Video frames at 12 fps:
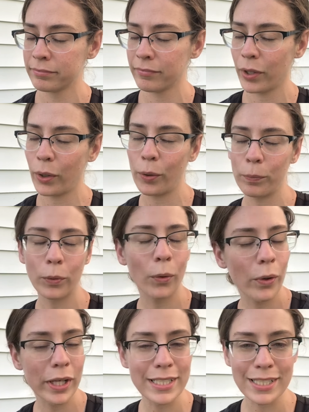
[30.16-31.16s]
the home
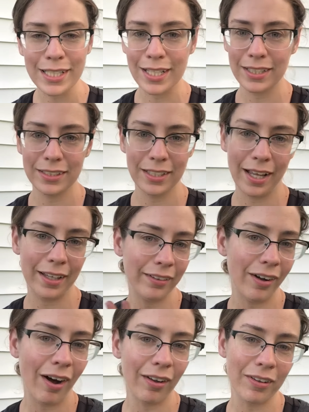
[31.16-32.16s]
quarantine and
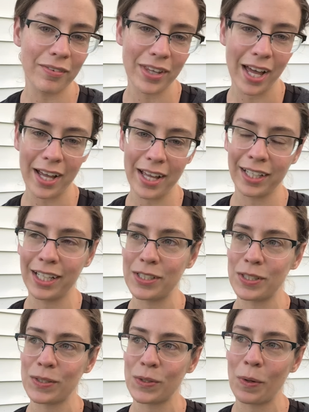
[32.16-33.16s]
all of that, and I
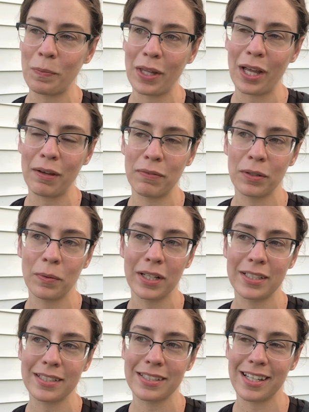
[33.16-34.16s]
just hope that
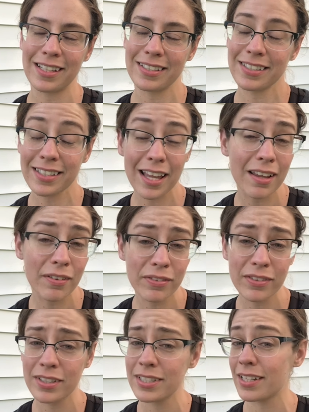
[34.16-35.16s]
everyone stays safe,
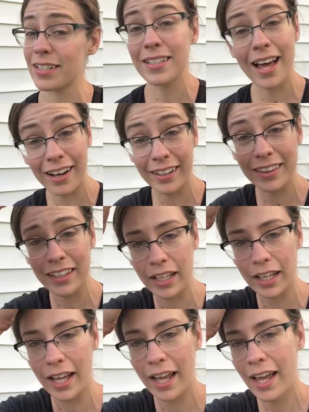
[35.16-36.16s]
stays
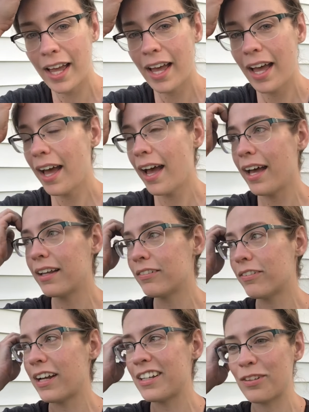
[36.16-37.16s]
healthy, and
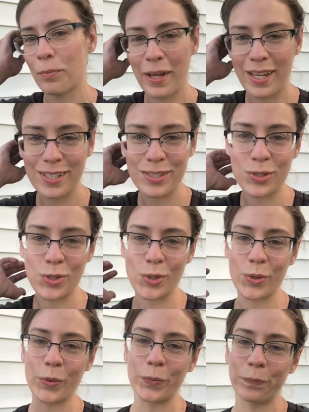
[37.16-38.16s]
finds ways
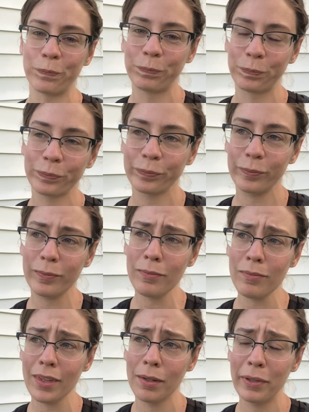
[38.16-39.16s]
to
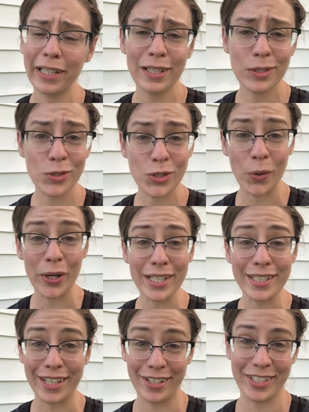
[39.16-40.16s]
bring a little joy
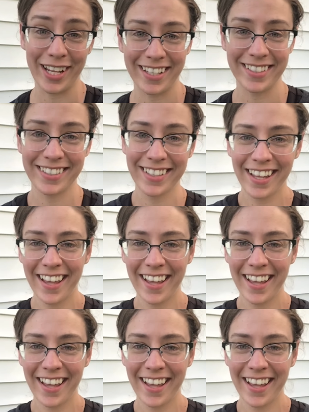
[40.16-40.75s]
into their days.